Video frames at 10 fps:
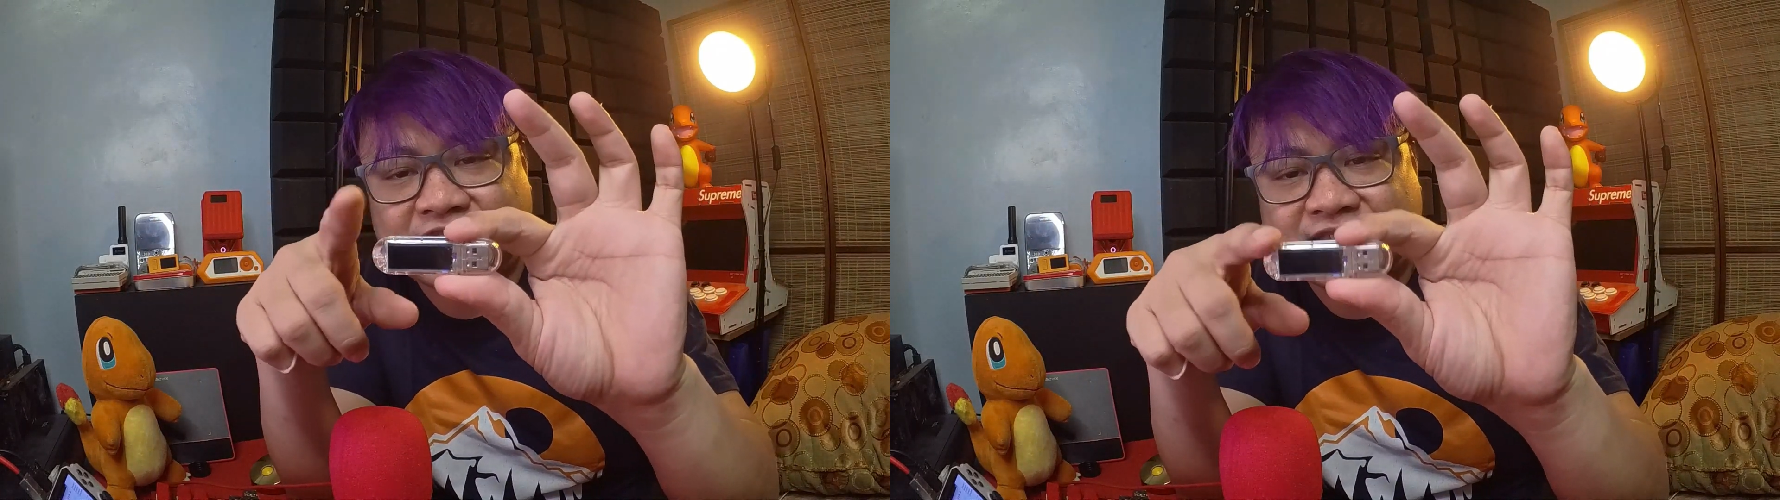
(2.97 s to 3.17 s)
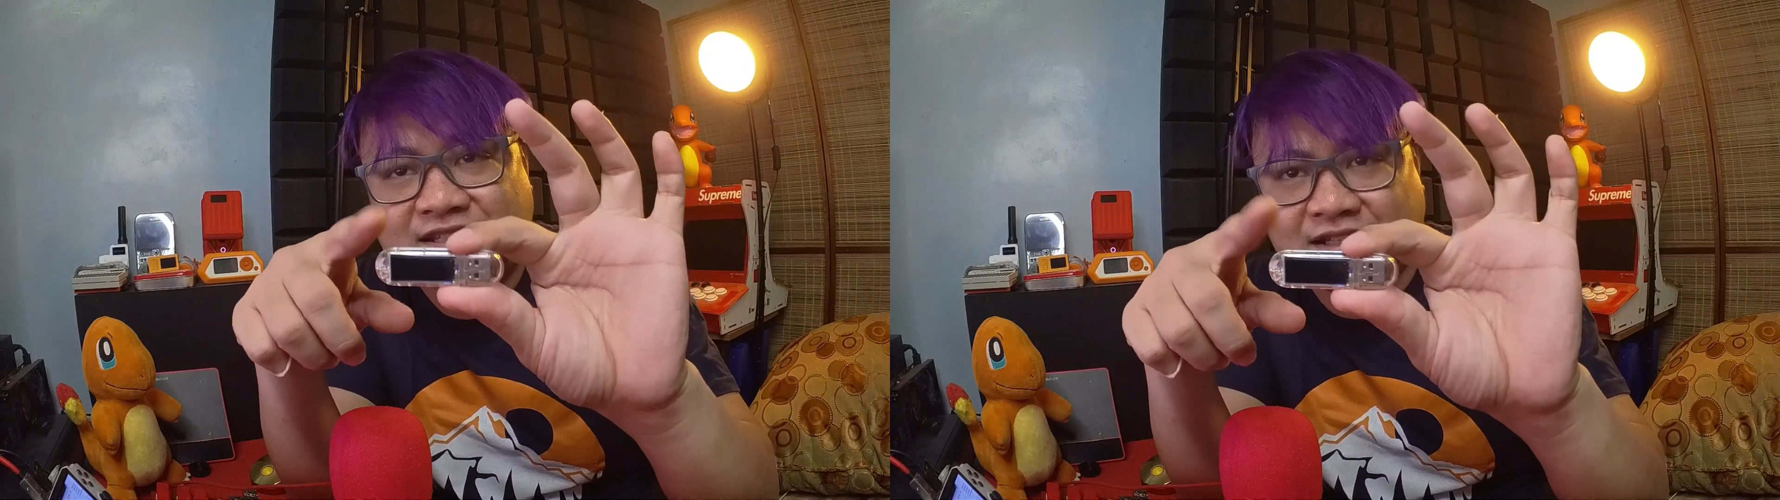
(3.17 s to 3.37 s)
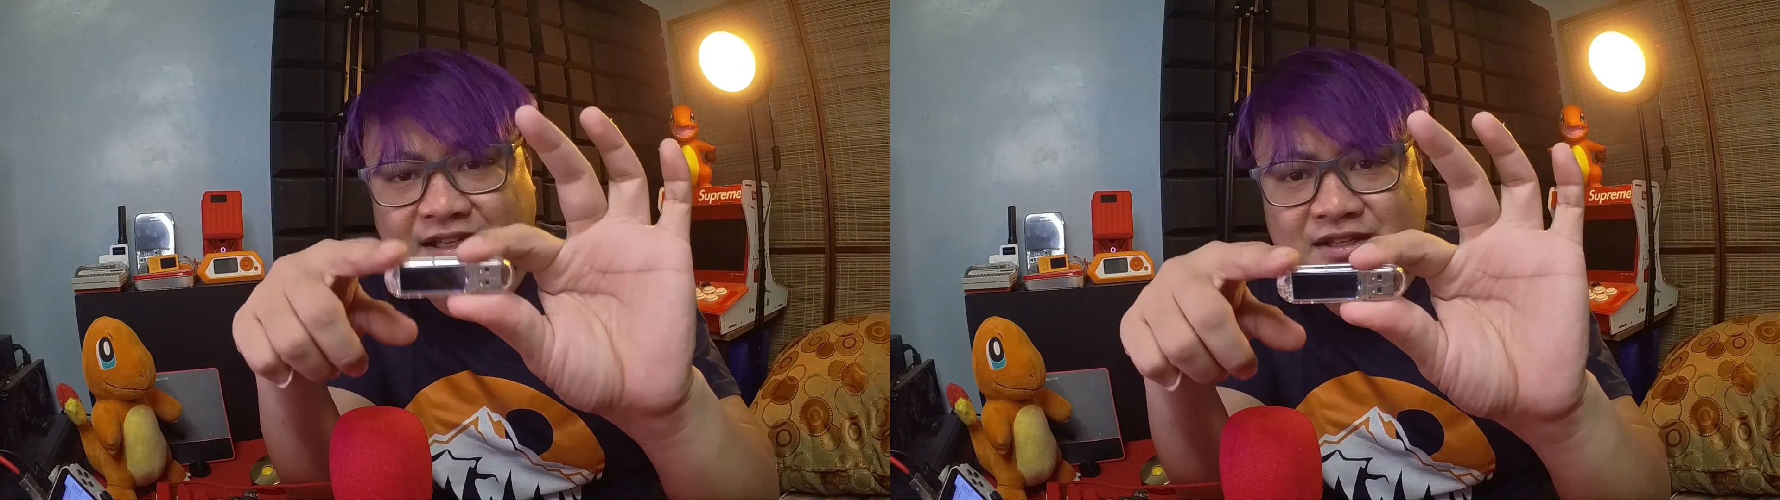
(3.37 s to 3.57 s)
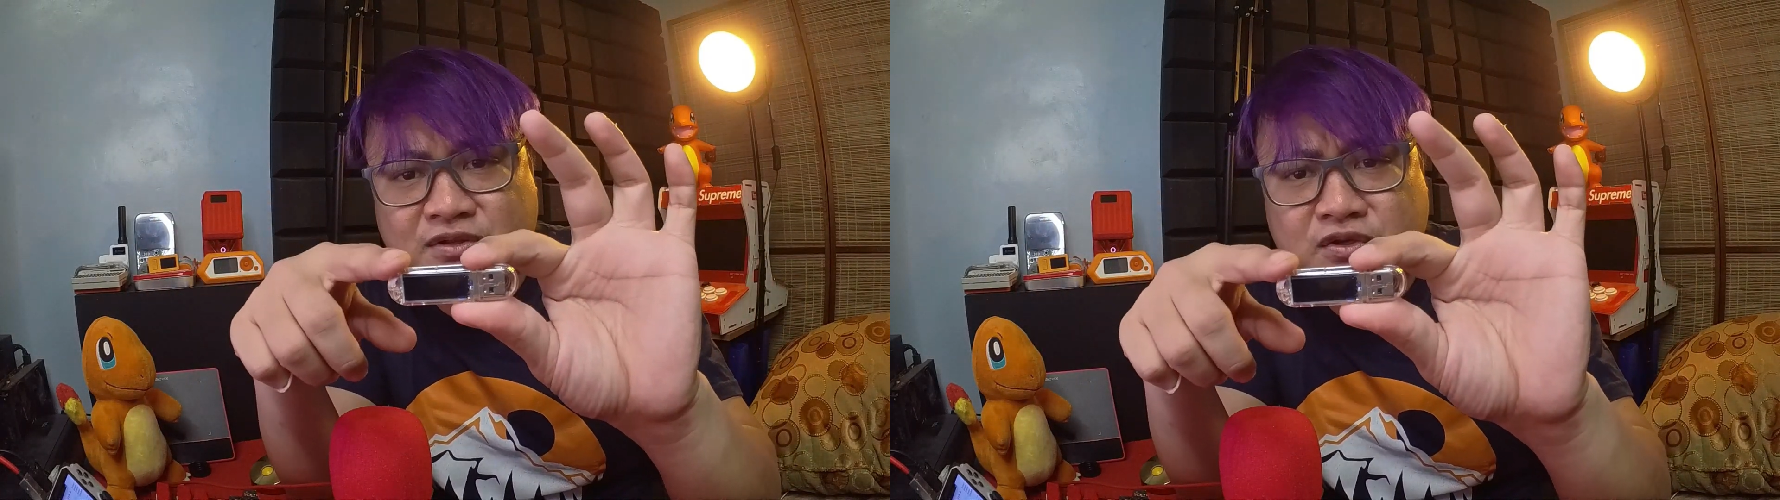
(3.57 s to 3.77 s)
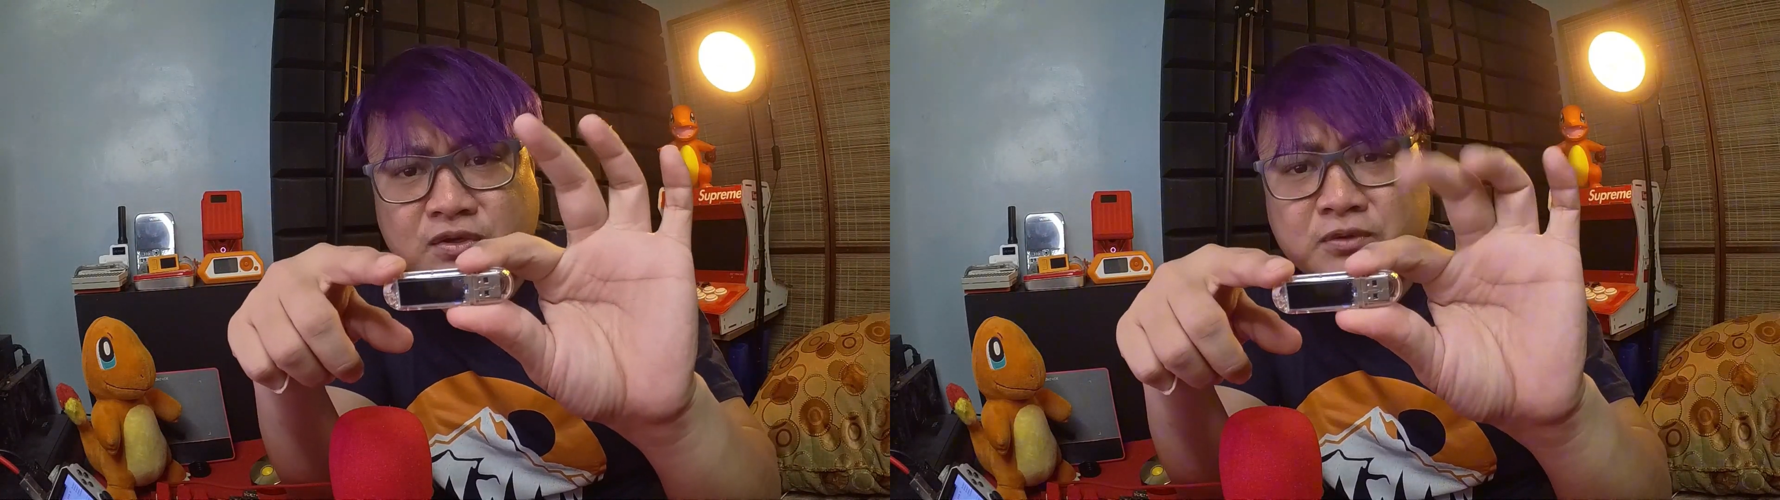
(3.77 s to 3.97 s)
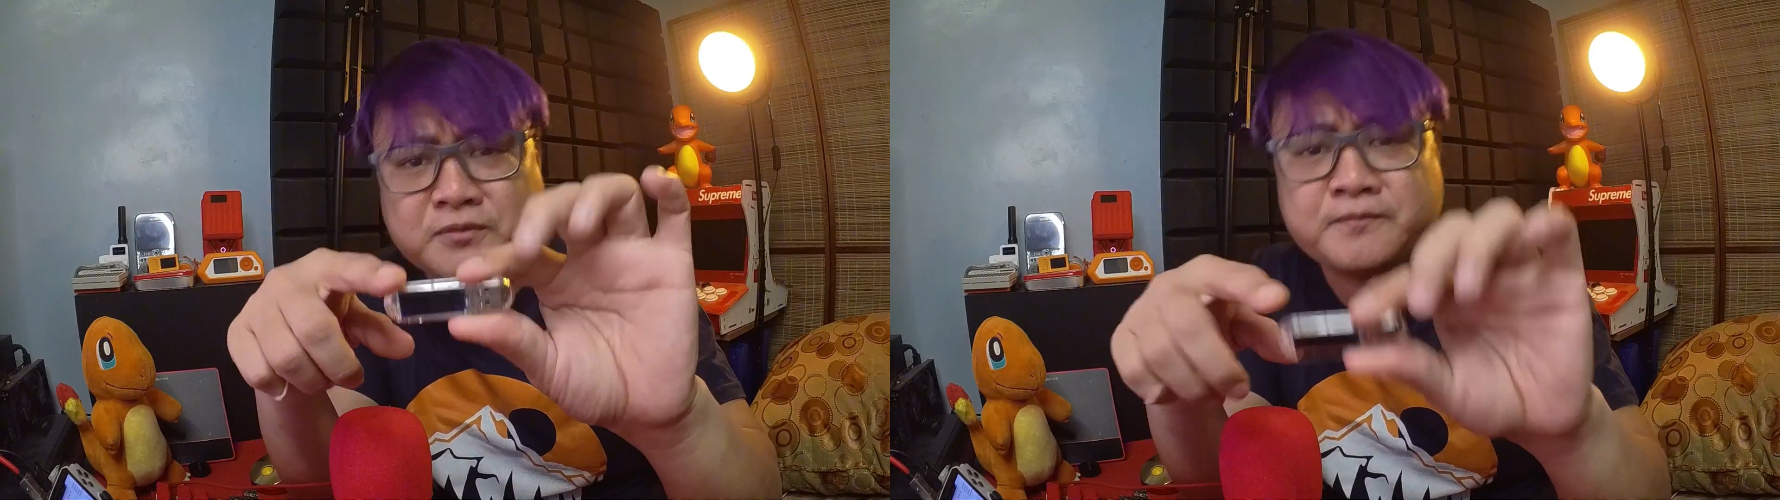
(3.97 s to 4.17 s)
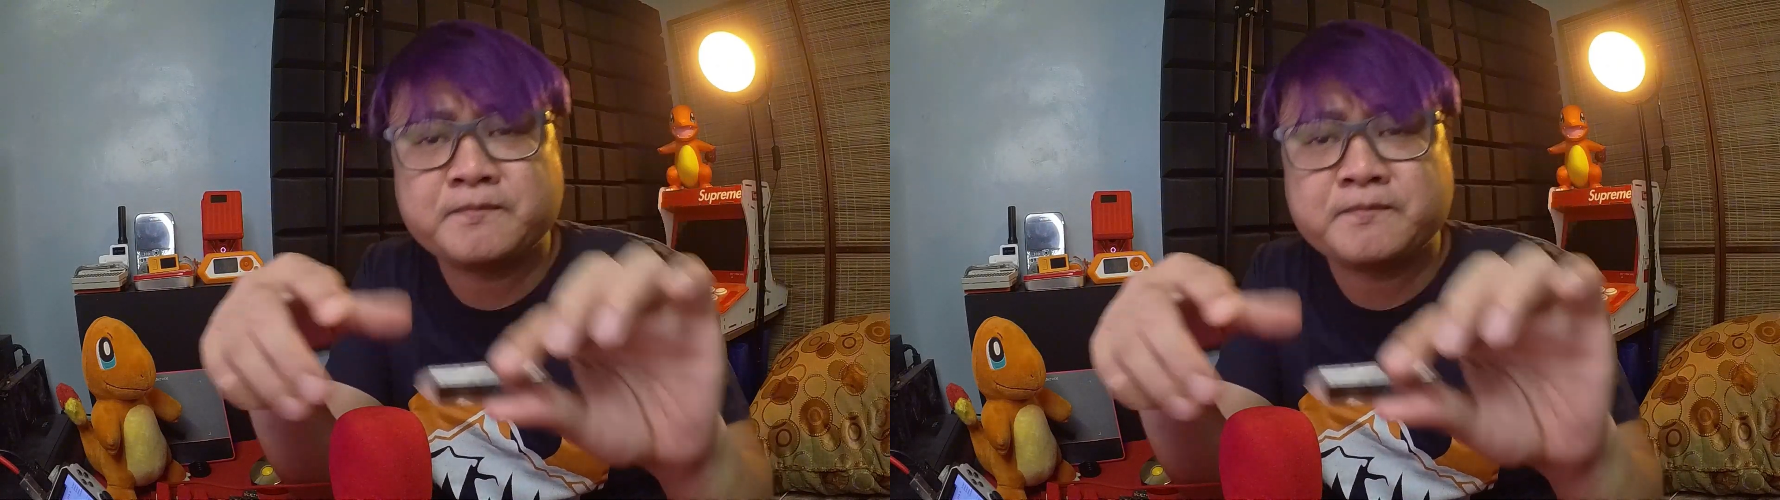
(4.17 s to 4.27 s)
this thing can do.